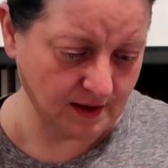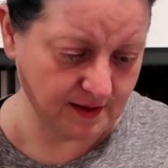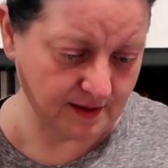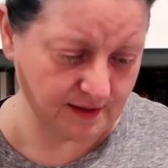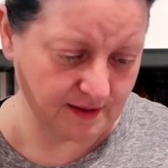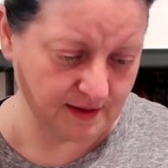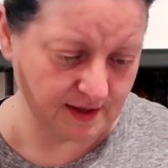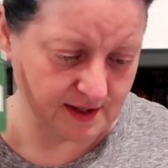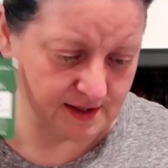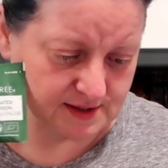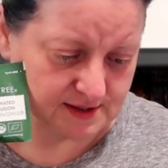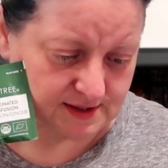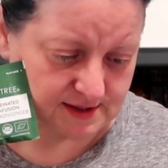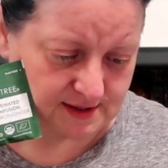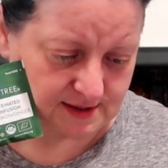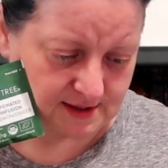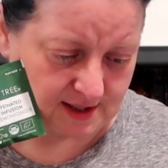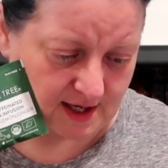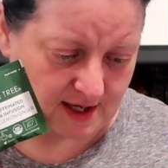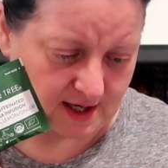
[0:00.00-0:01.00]
This
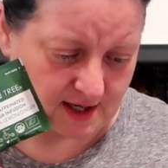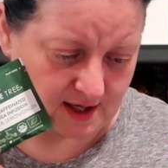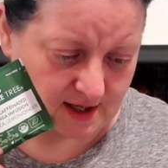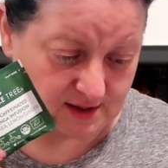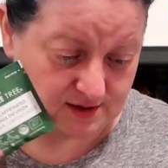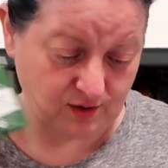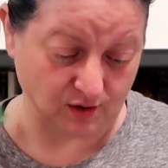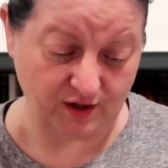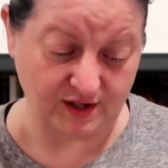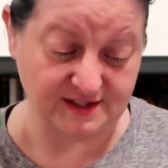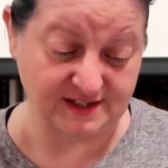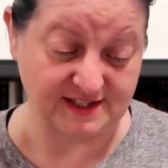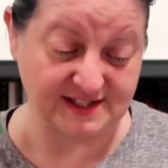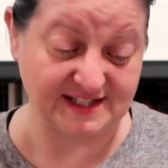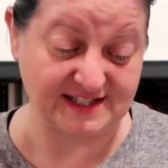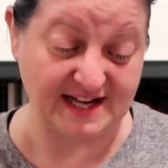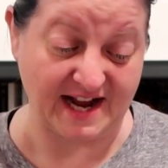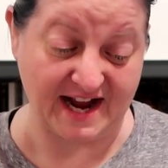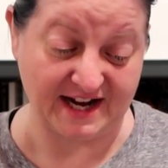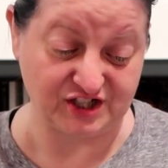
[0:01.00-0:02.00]
says, or it's a
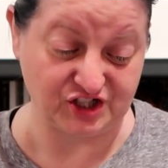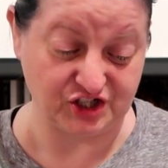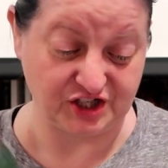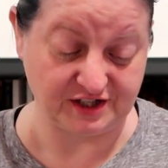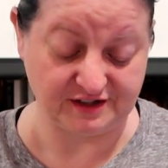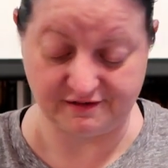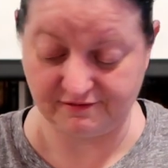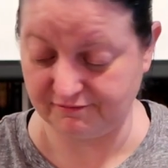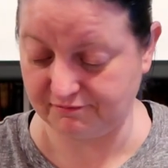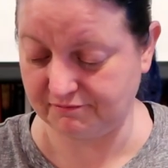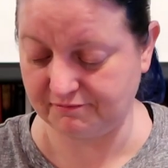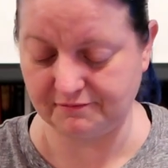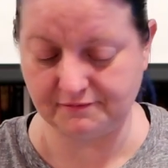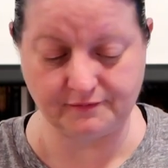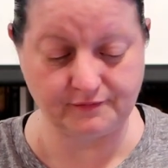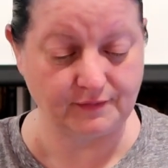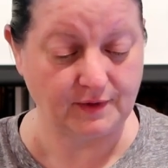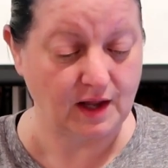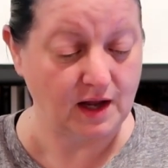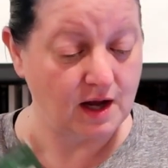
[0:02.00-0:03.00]
sachet.
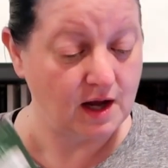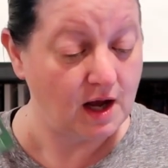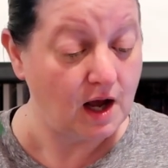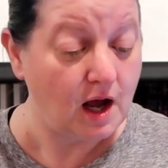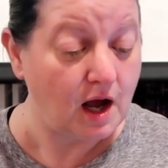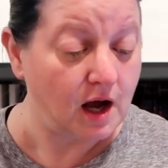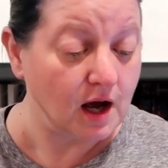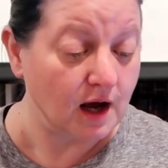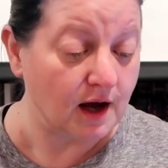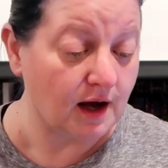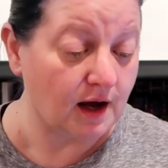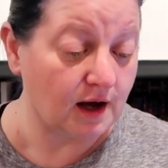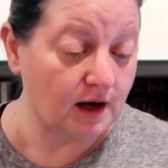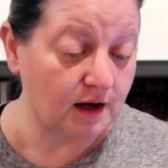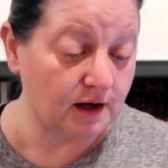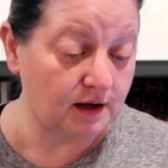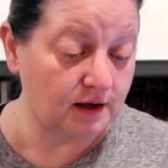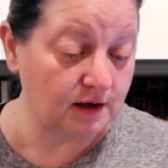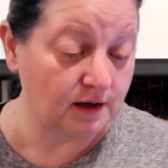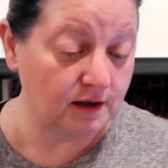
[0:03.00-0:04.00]

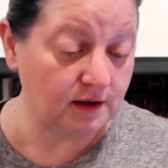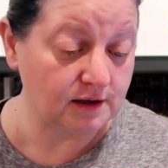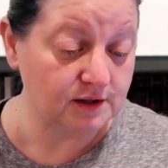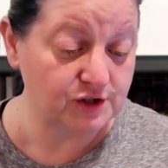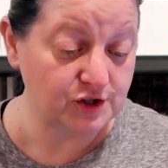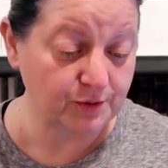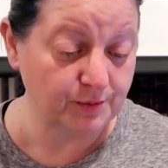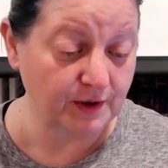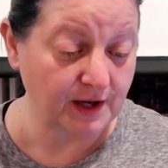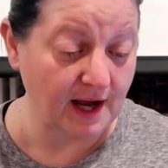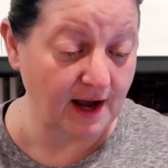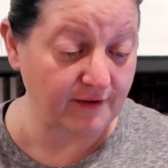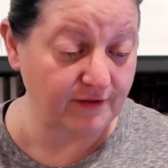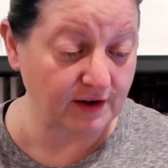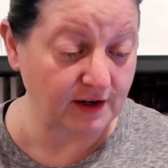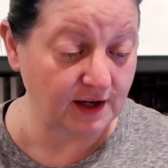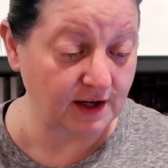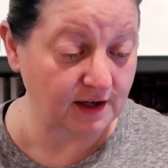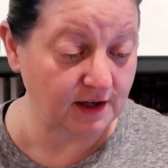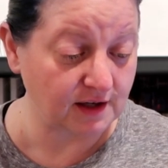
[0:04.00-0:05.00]
Uh, super
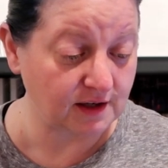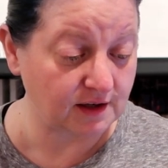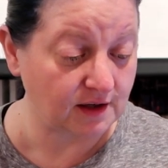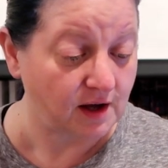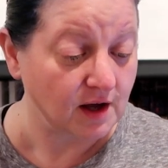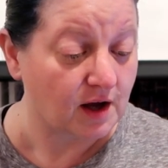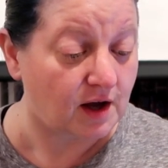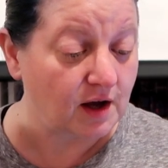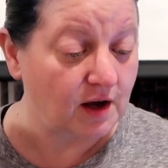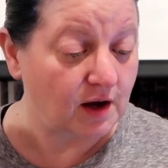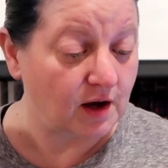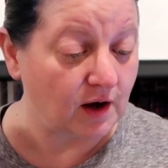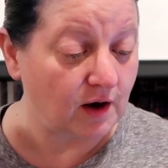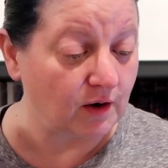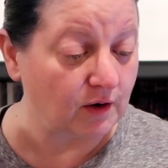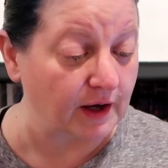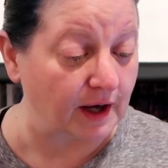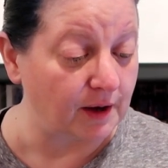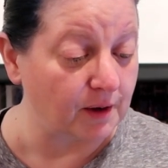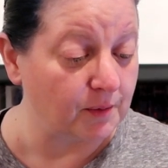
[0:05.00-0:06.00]
caffeinated.
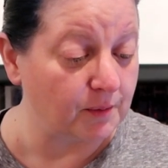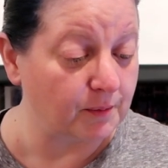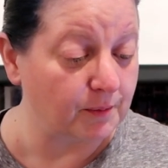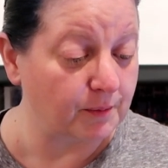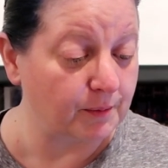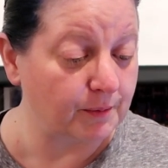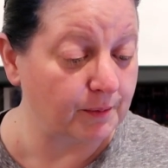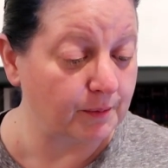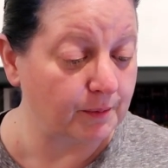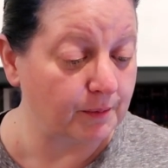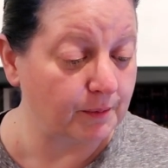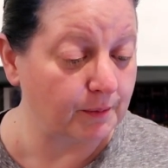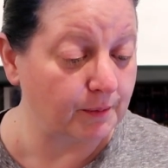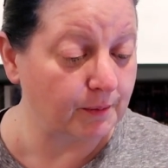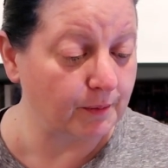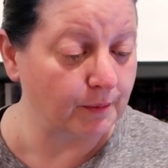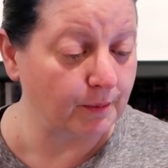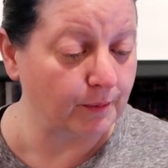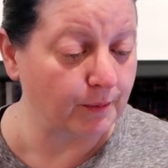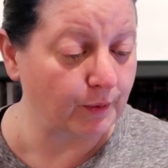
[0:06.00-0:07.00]
Okay.
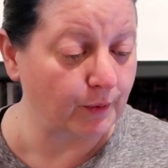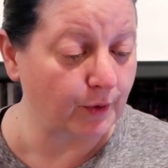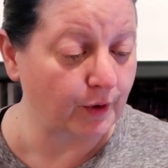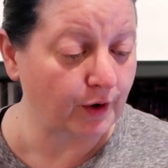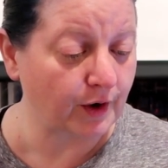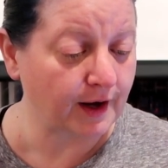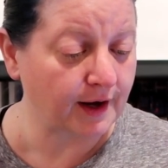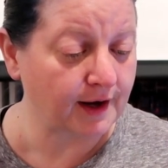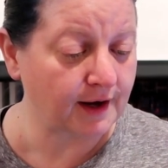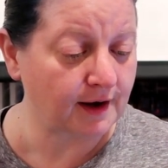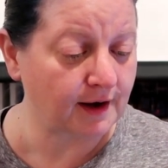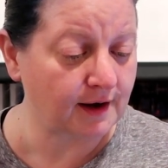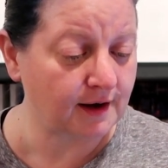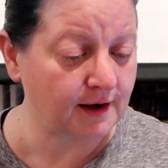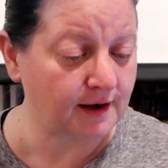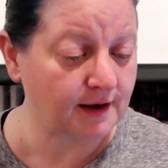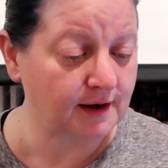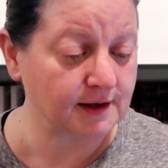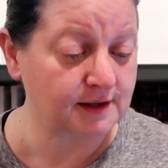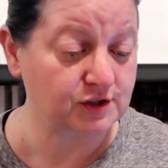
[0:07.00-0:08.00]

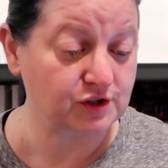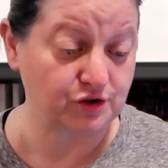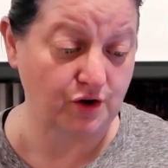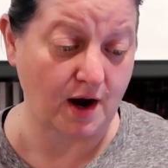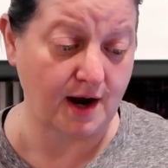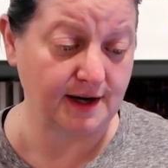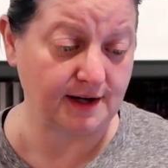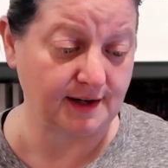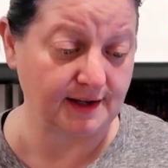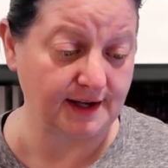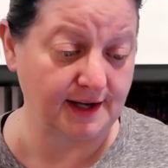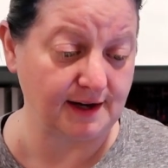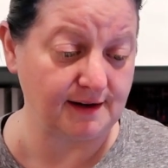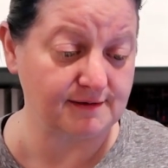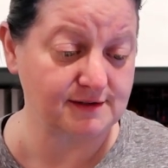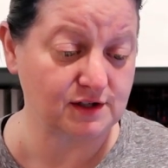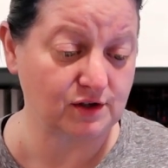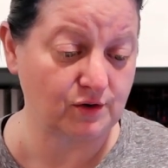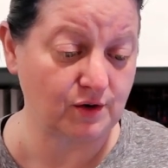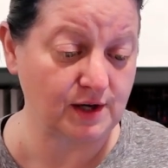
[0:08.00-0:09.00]
Moringa dried
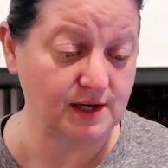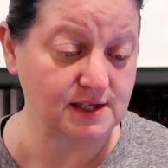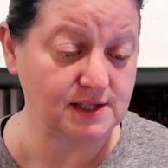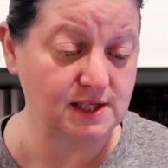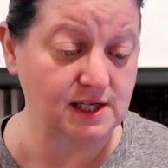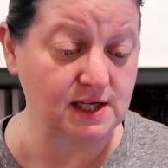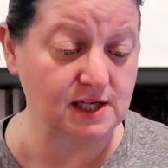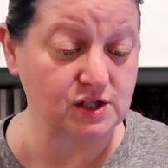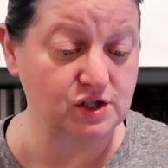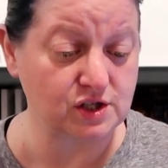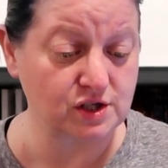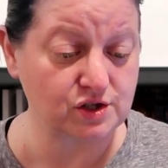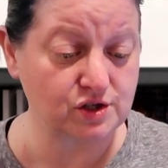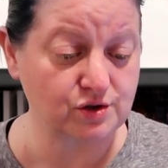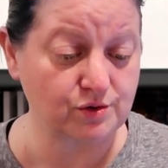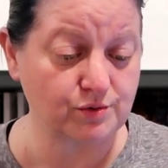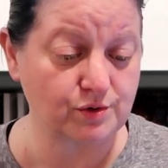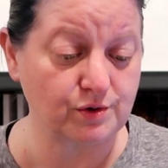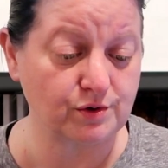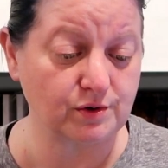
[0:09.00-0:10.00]
leaves, green tea,
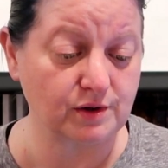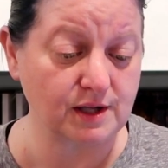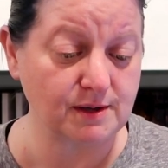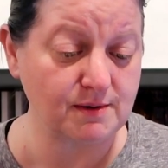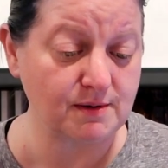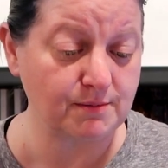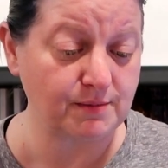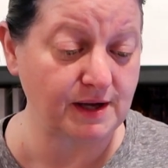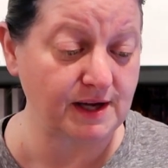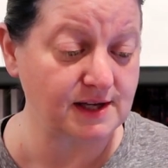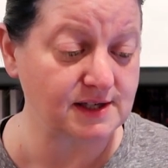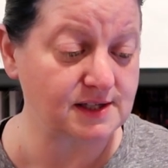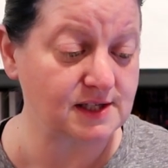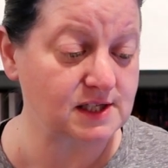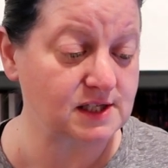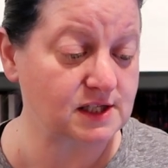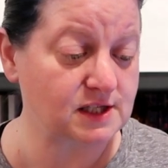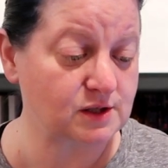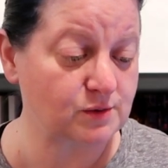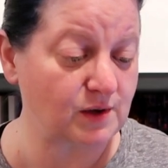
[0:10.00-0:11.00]
ginger root, lemon
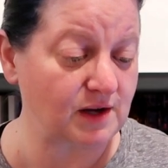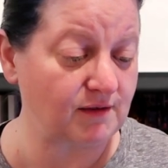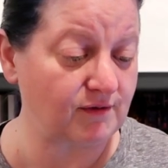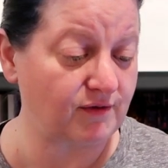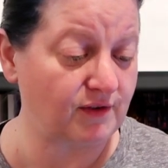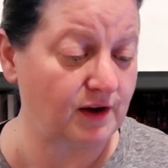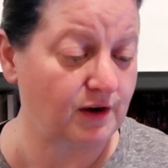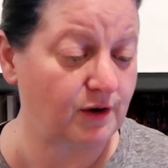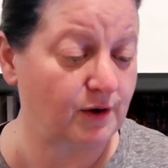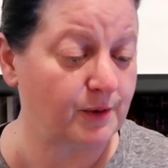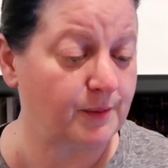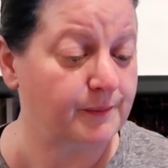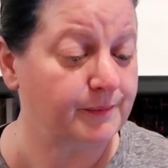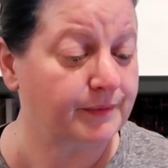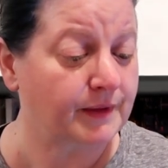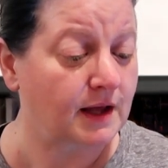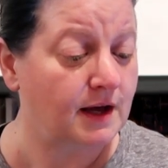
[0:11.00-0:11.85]
pieces, sweet fennel,